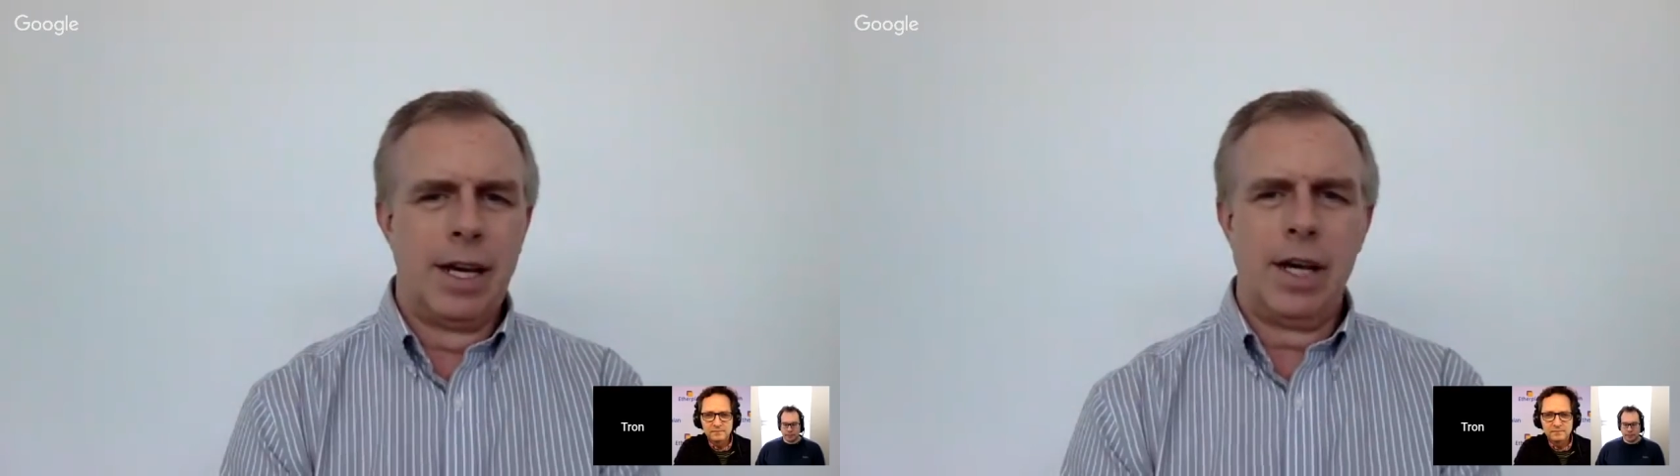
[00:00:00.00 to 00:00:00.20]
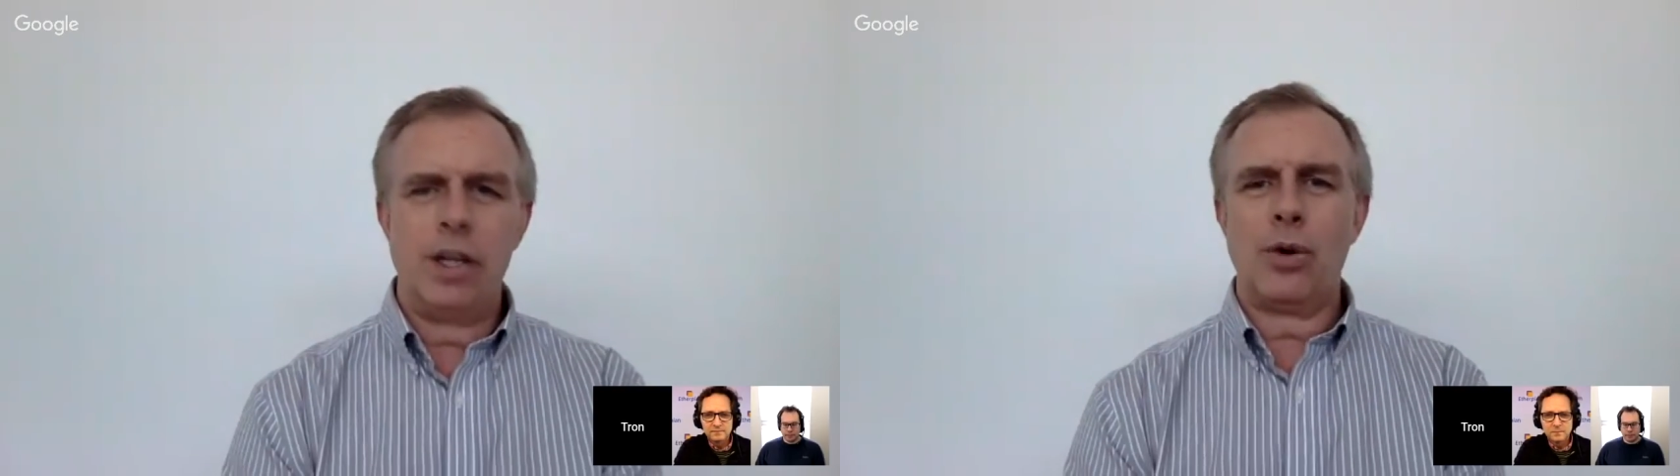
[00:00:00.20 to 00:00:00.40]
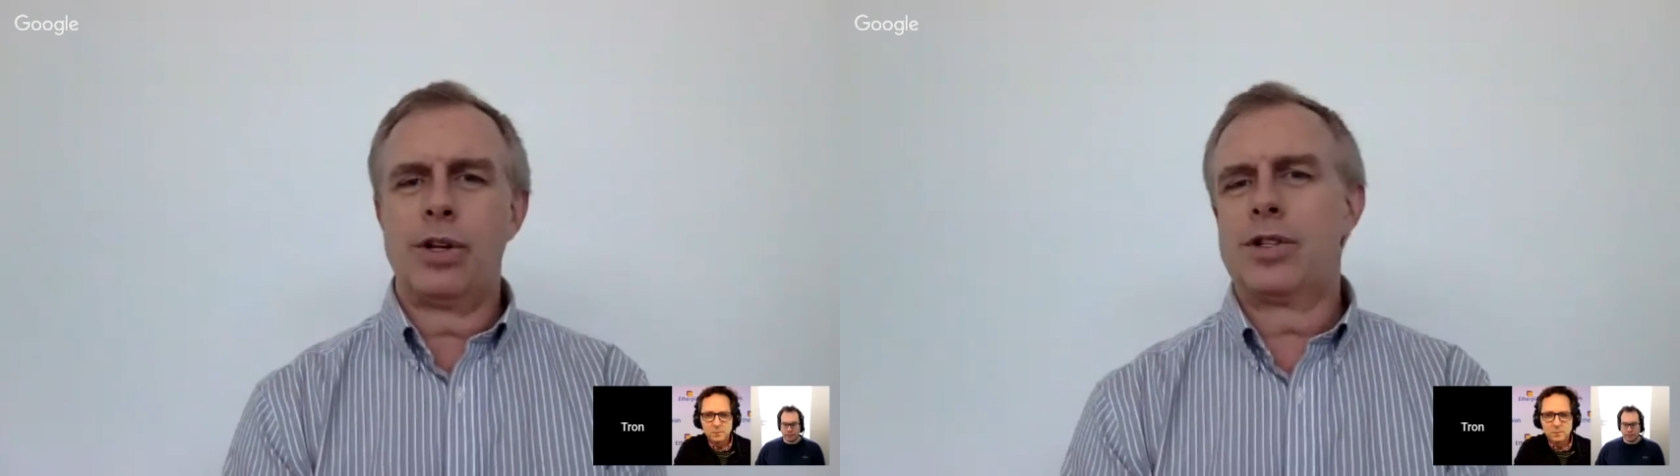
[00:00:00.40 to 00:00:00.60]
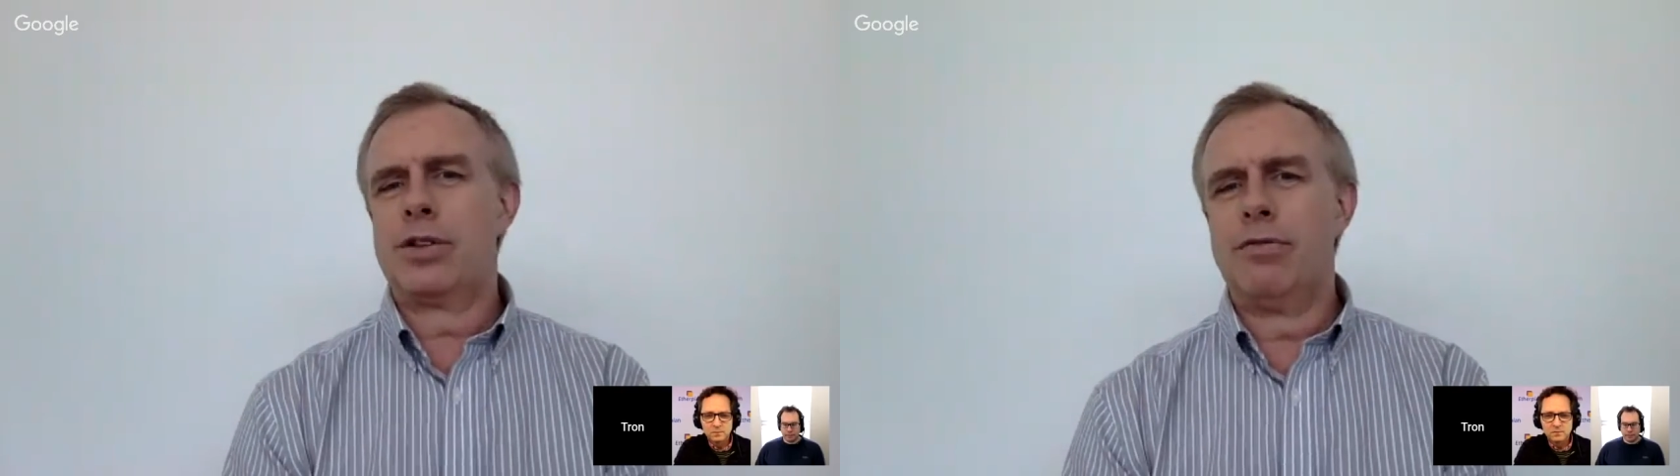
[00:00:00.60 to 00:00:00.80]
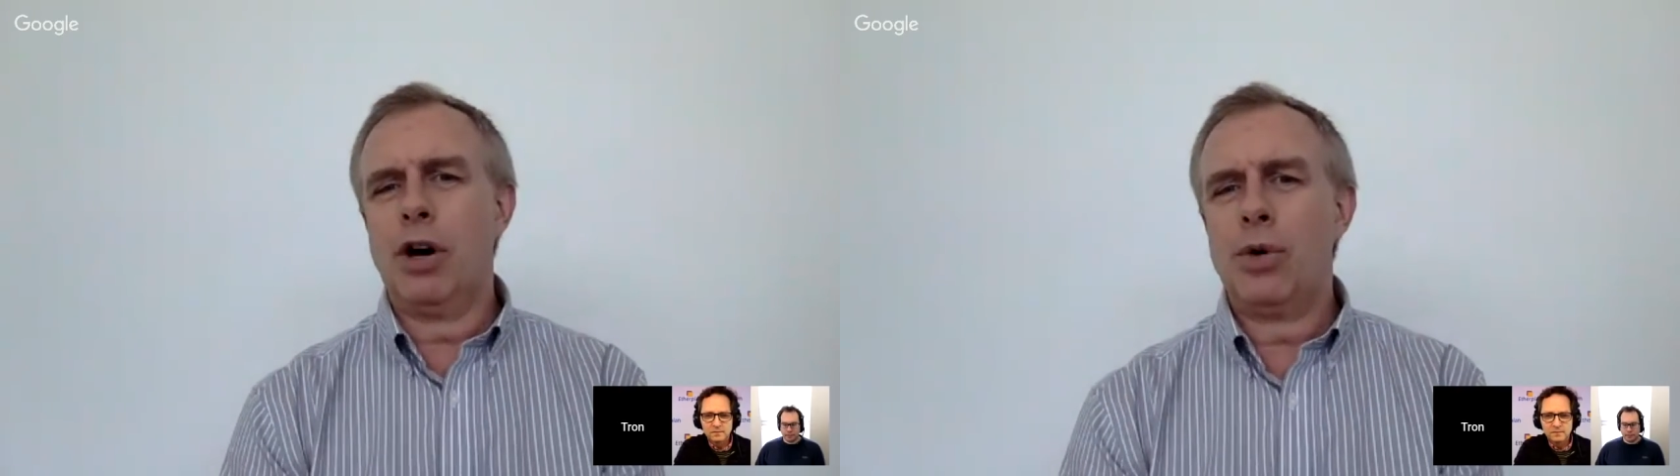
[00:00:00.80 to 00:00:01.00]
notice
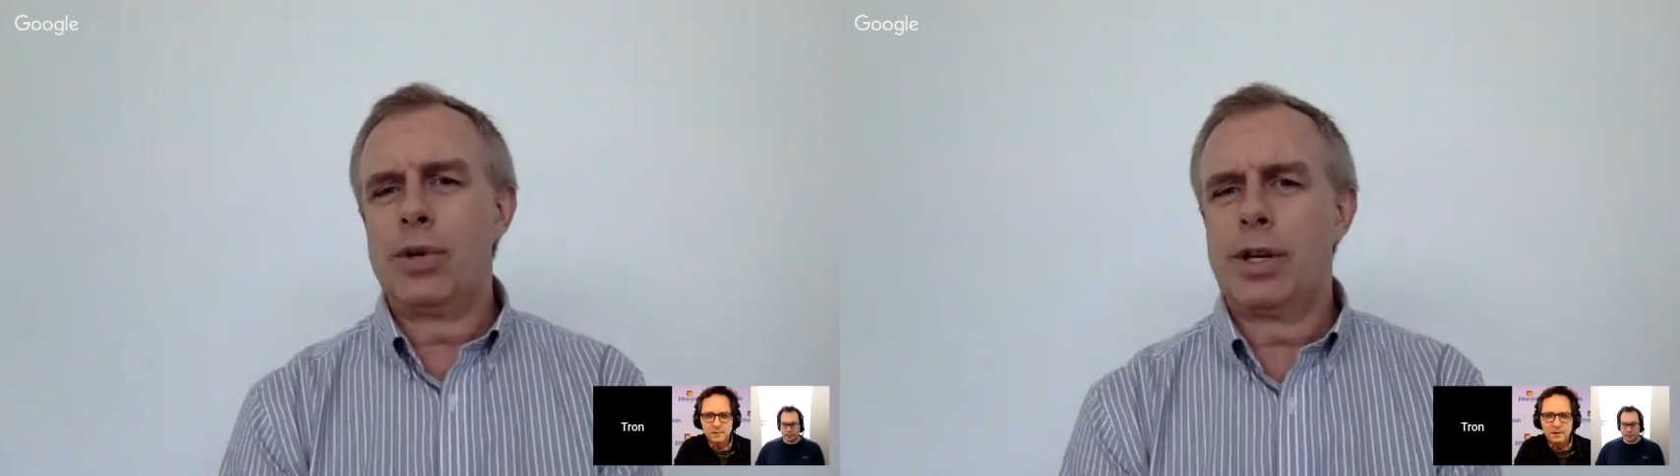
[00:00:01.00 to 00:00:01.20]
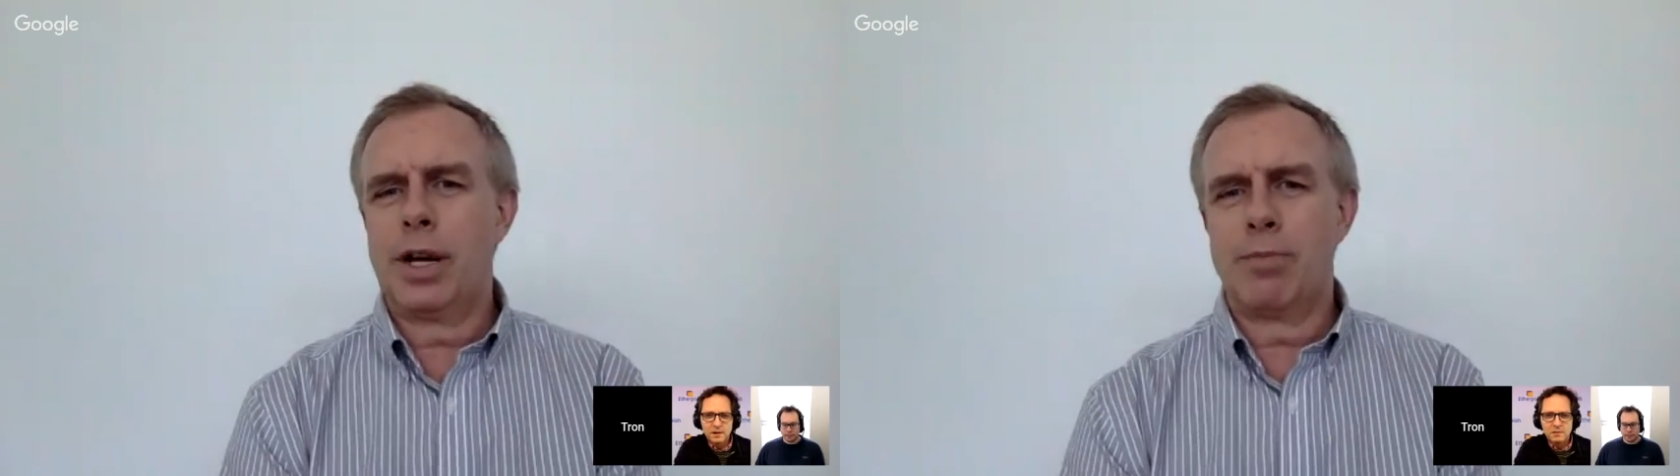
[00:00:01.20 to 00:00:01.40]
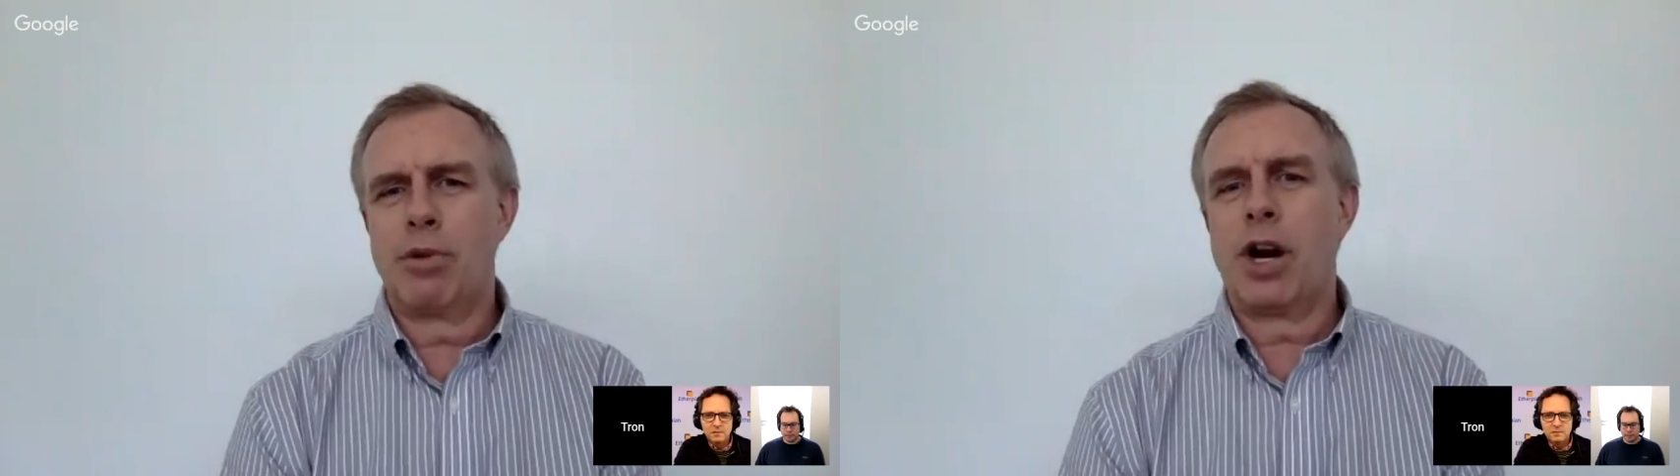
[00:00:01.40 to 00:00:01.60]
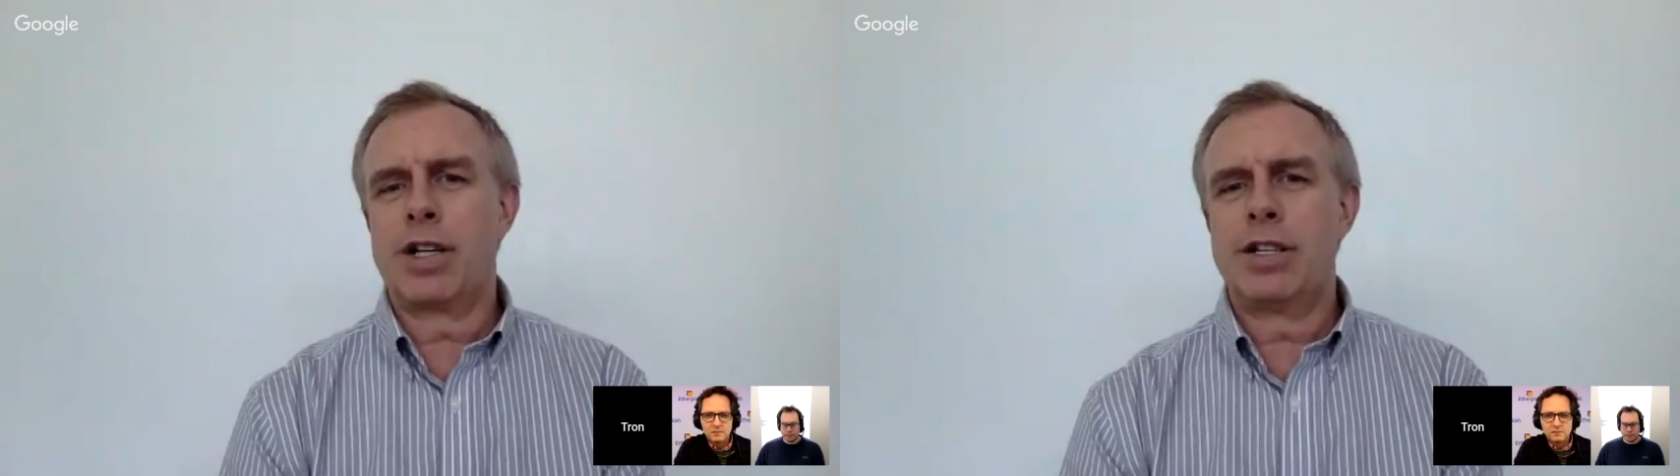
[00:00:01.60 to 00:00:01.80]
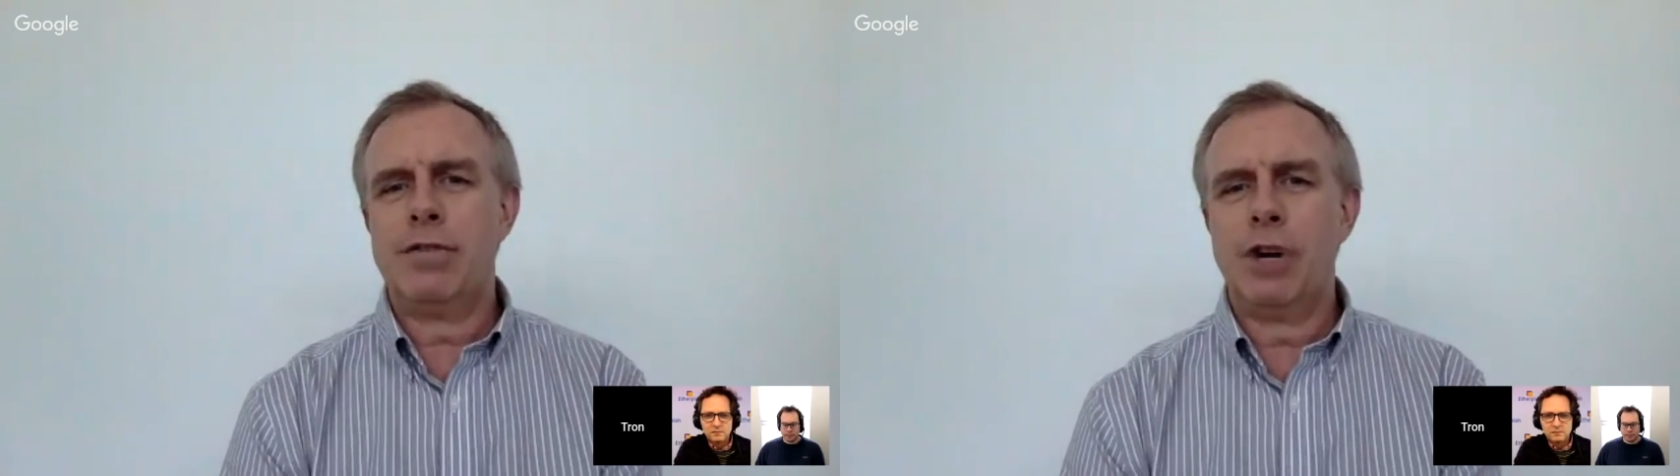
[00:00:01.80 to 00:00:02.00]
to vote, a
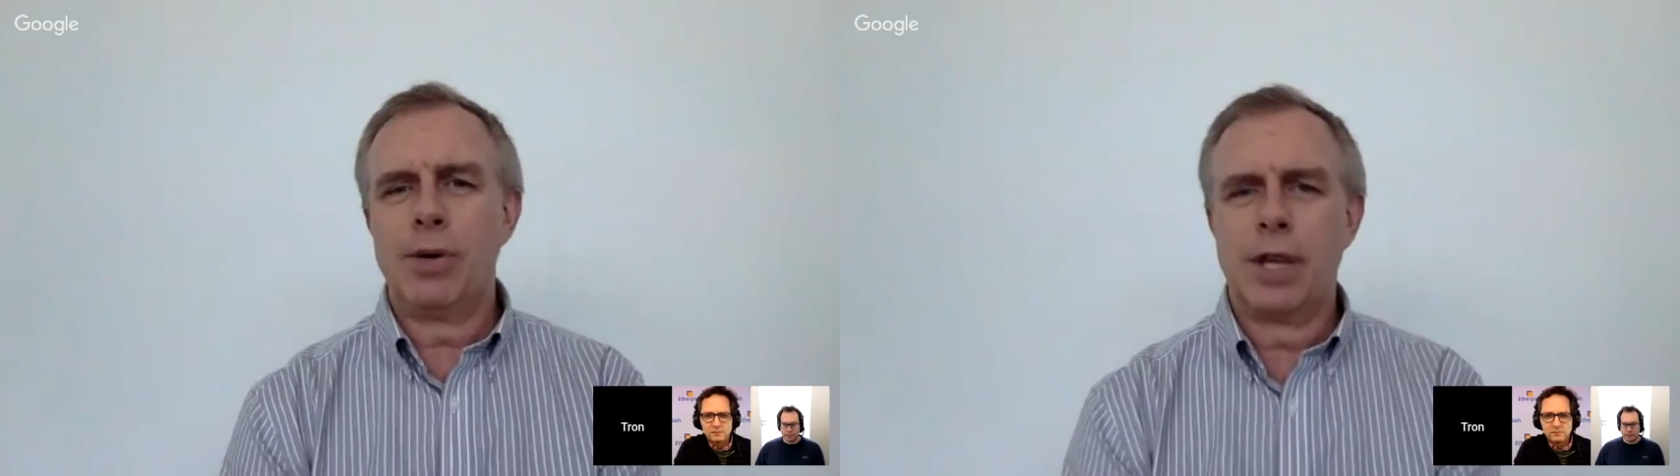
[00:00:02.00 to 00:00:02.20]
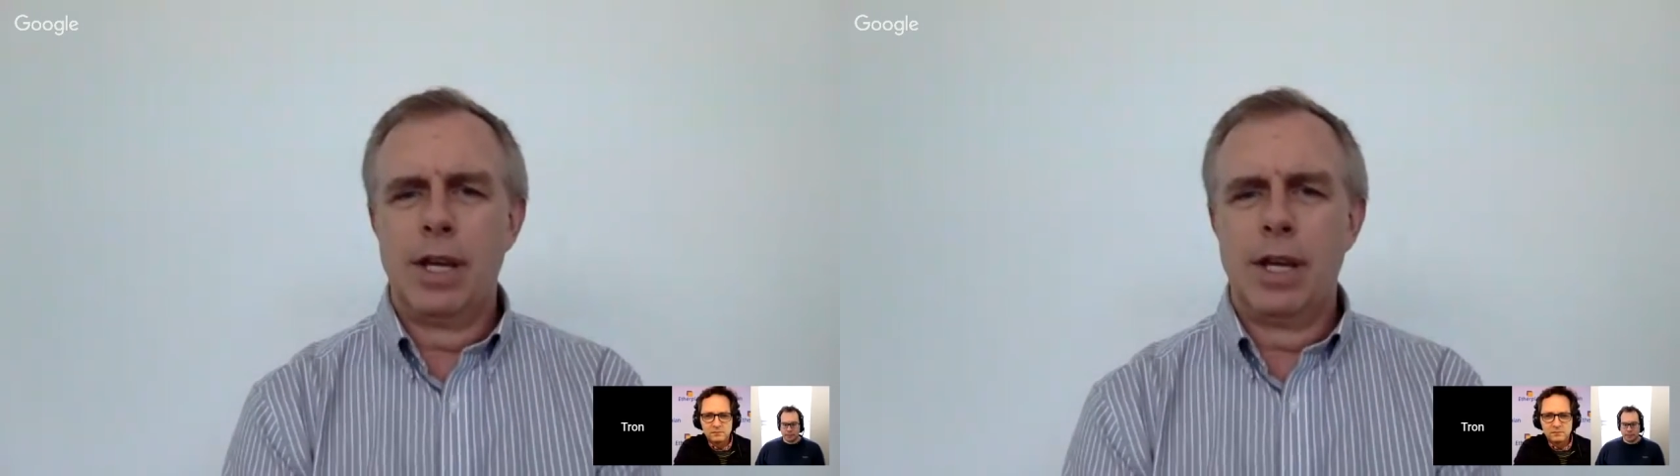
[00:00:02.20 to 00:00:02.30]
proxy vote.